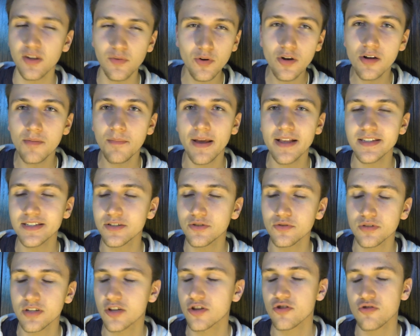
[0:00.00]
They weren't meant
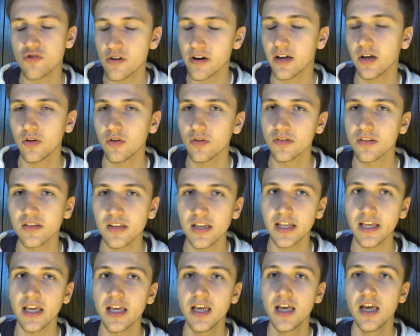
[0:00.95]
to destroy a whole
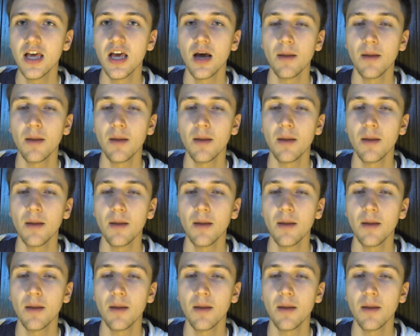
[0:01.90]
city,